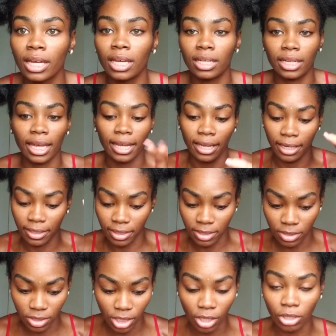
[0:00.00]
They
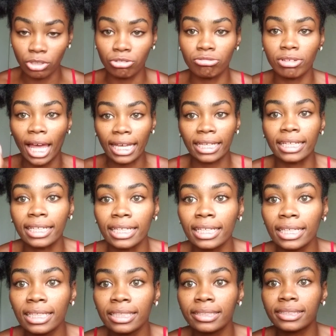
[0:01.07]
tell you like it
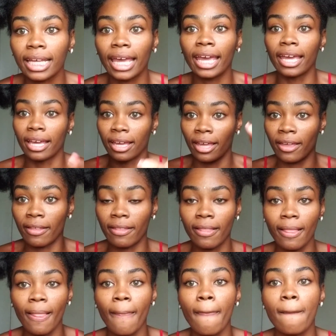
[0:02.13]
is, and
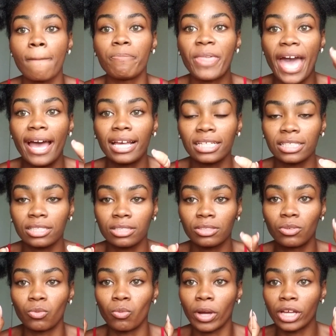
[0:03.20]
that's
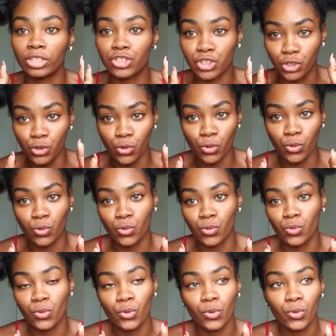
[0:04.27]
what
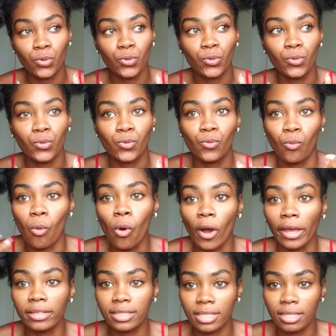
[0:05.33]
you
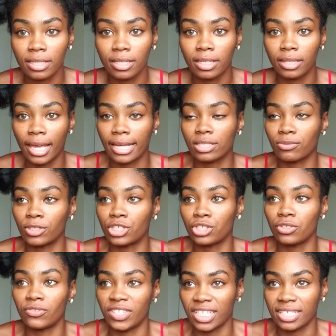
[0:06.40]
want. That's what
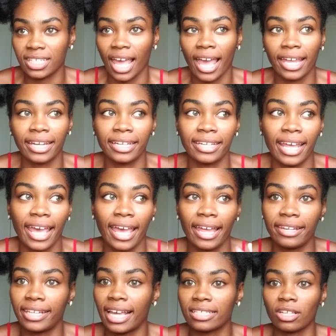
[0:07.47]
you've decided,
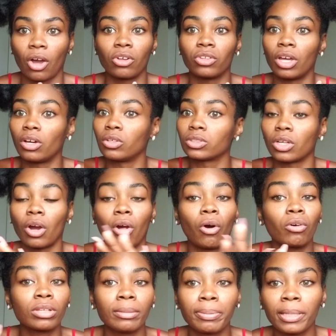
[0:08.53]
that those are
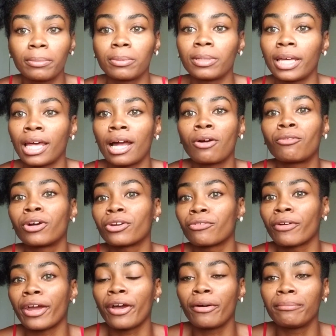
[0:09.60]
only people that I want
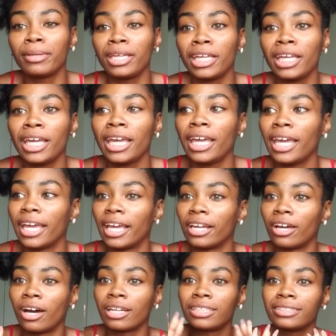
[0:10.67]
around me, and
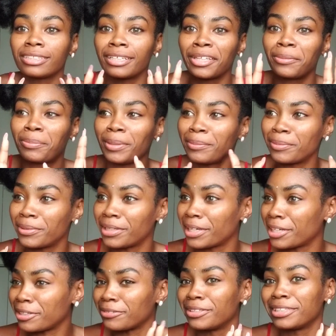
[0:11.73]
all these other people
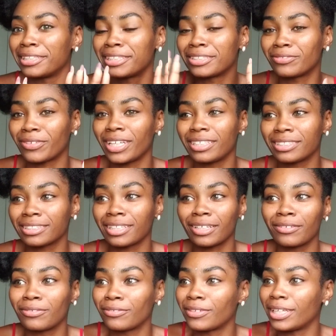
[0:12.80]
that are with this fake
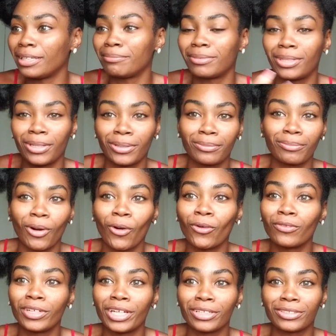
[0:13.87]
stuff, keep them
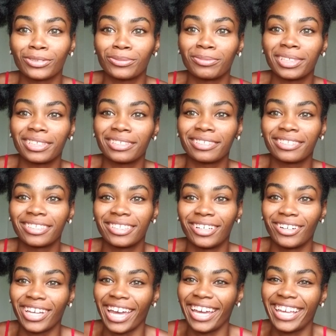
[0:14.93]
over there somewhere.
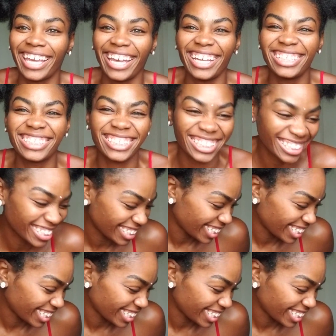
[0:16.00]
Okay, Cancer?